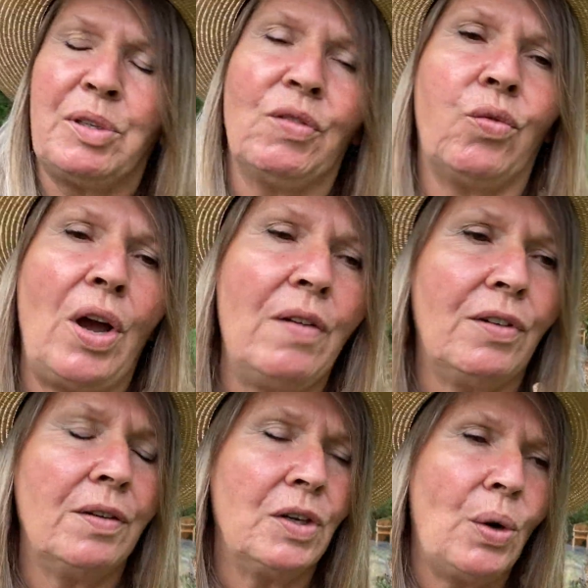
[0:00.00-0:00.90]
of
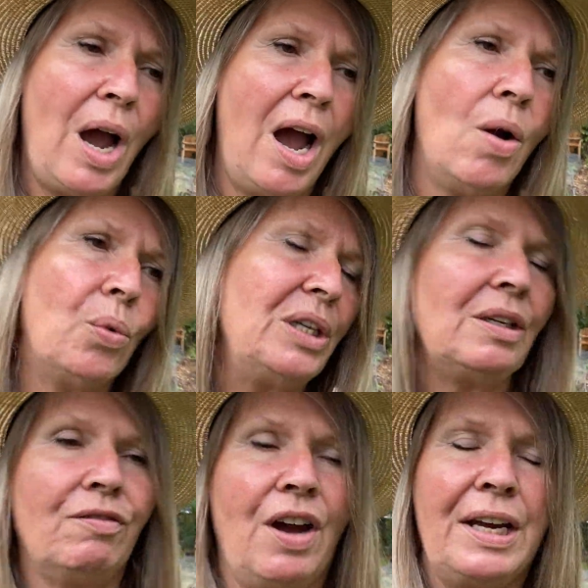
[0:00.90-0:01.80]
how we
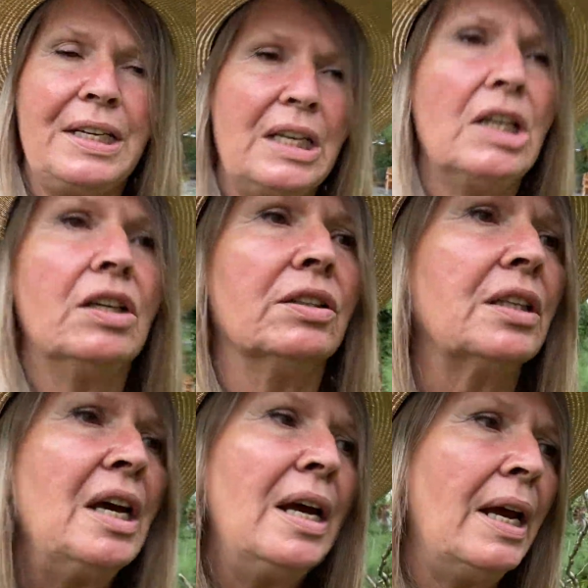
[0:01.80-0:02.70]
define yield,
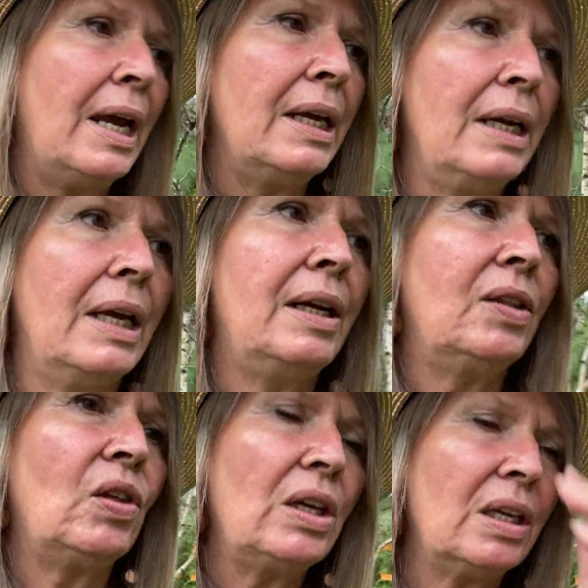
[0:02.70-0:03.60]
and I
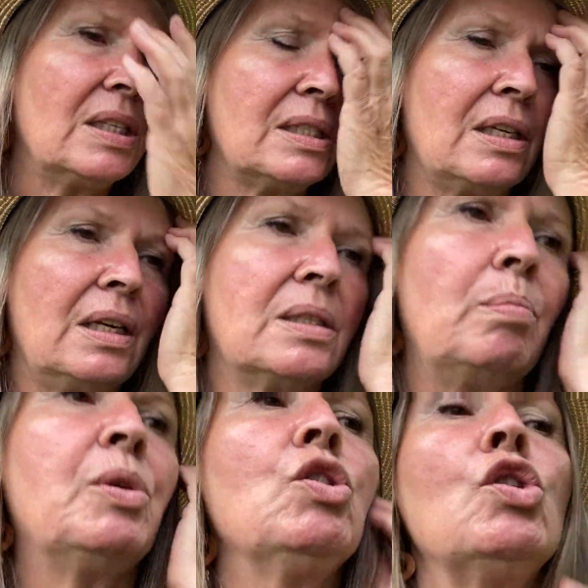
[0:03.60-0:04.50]
think it's a
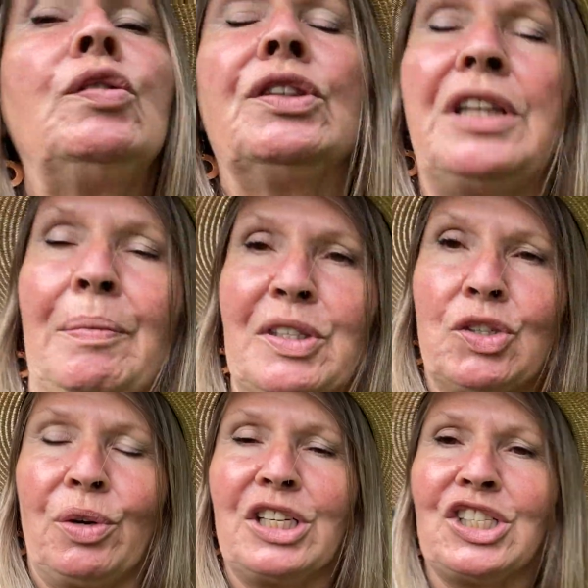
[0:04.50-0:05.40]
beautiful
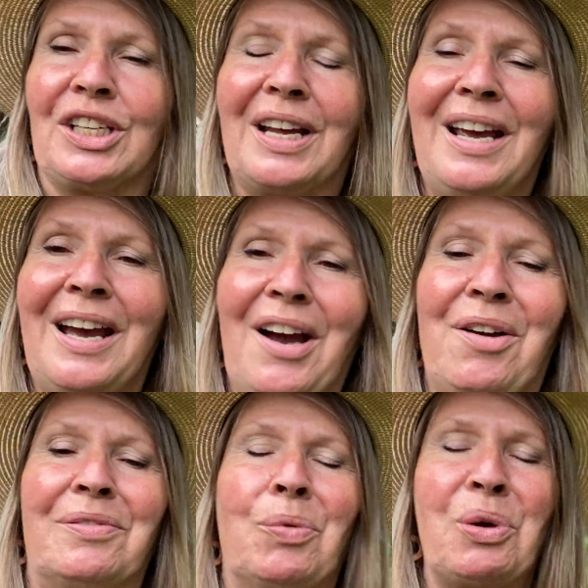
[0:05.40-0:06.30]
demonstration
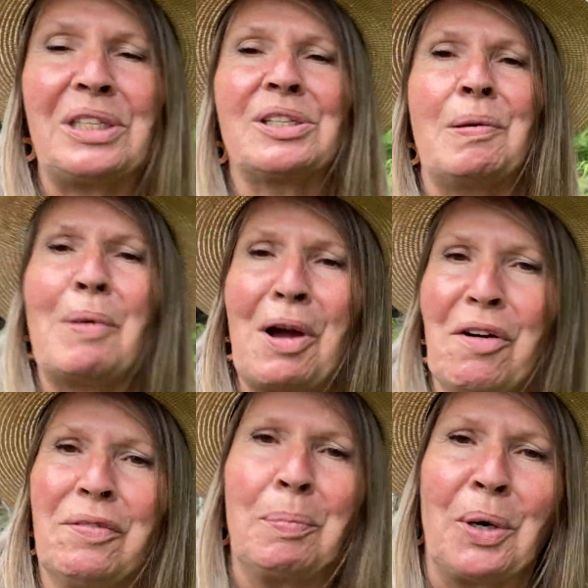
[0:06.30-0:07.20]
of the wisdom
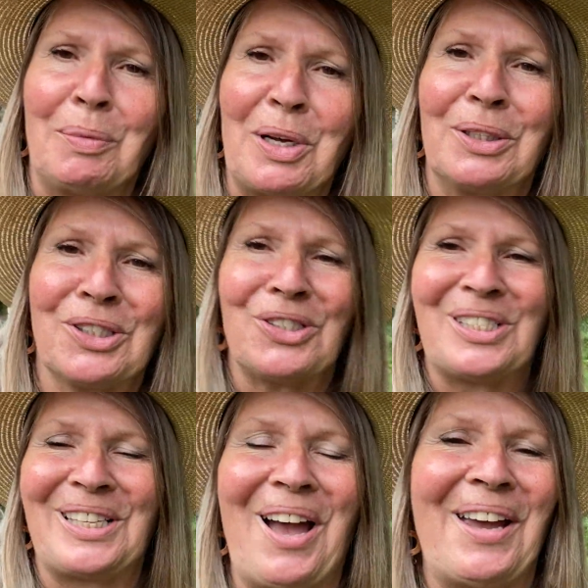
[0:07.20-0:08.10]
of permaculture
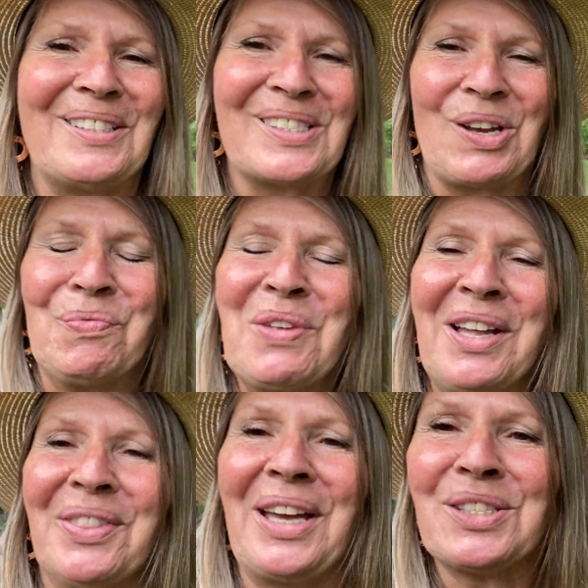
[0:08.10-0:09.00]
design. So
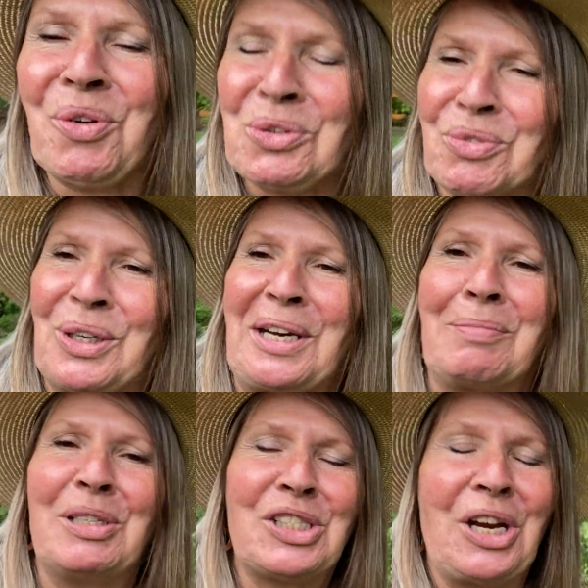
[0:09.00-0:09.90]
thanks, folks, for letting
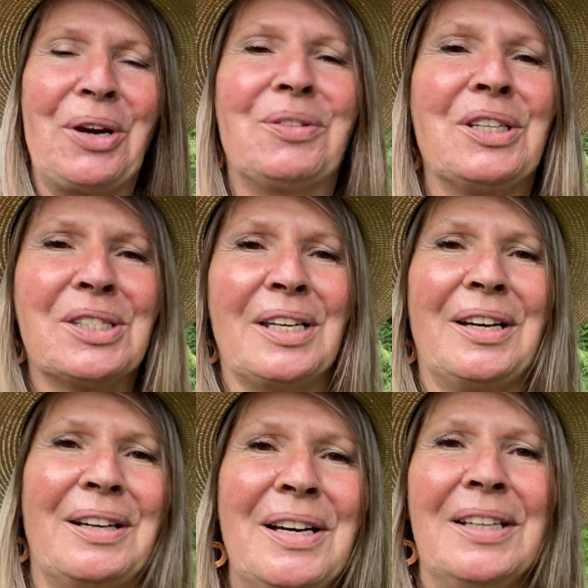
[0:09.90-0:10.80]
me share this
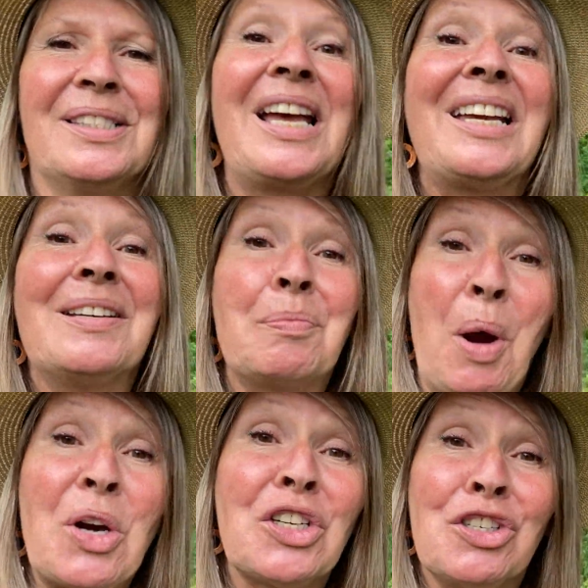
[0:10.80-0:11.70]
second
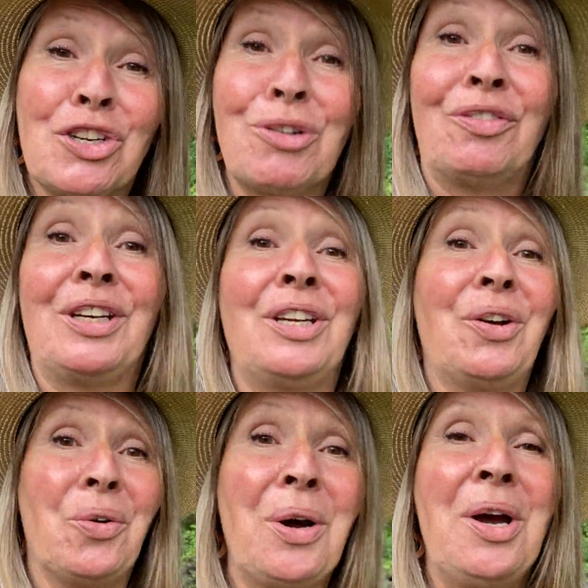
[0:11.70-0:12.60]
part 2
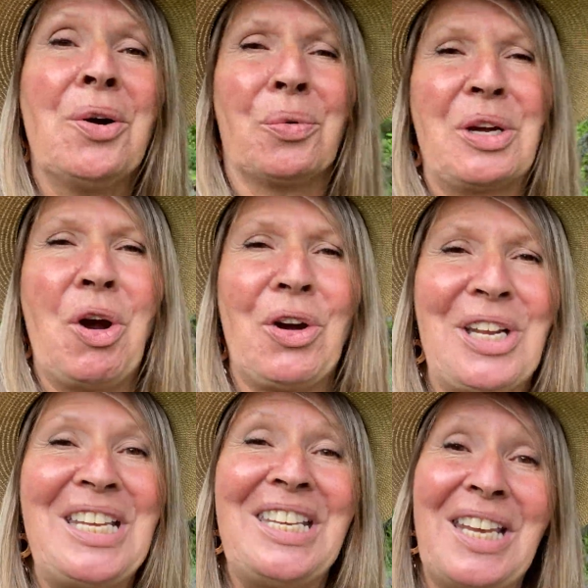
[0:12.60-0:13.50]
video
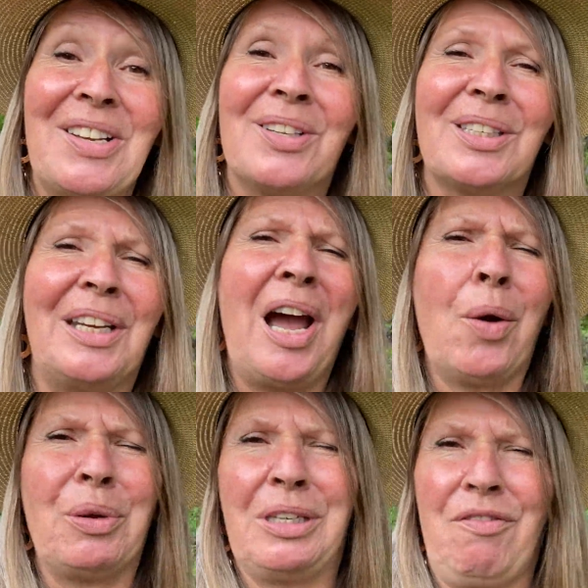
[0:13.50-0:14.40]
regarding yield and how
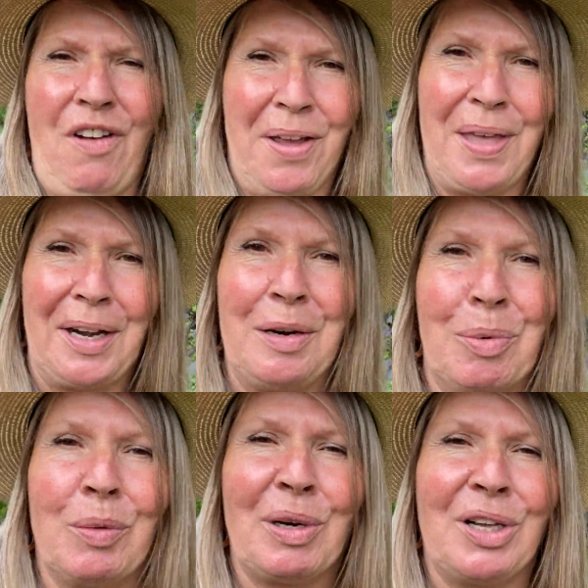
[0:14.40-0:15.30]
we define that in a
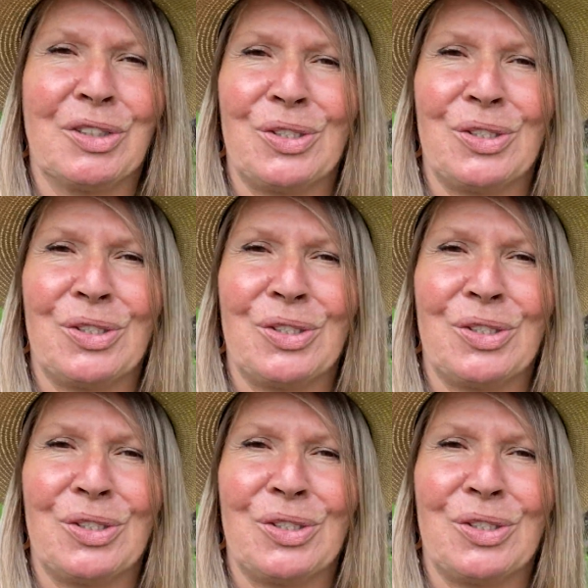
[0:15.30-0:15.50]
permaculture